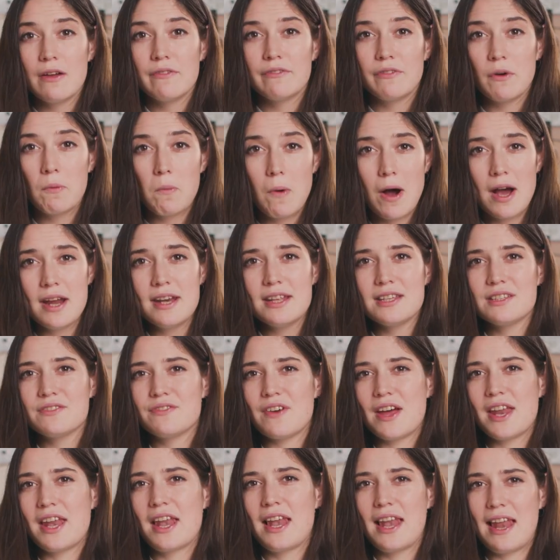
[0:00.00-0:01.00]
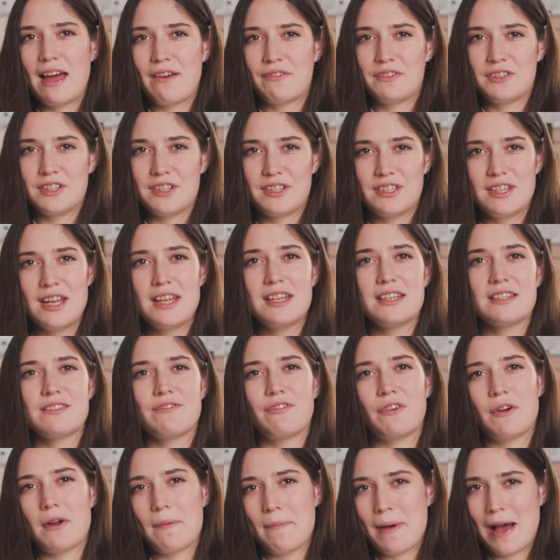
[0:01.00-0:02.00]
The wine is then left to sit
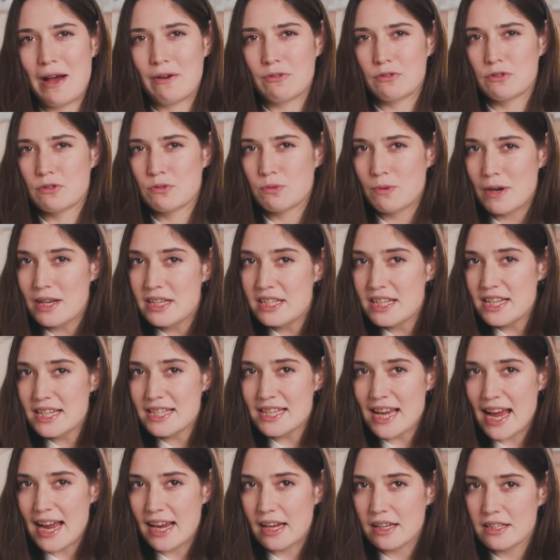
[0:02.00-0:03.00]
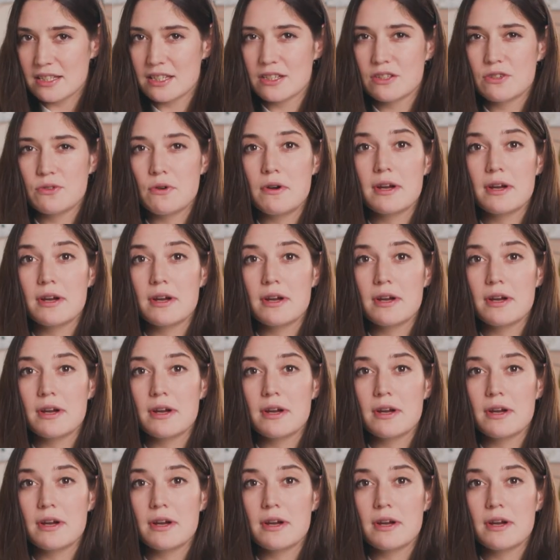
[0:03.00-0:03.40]
for about 20 days to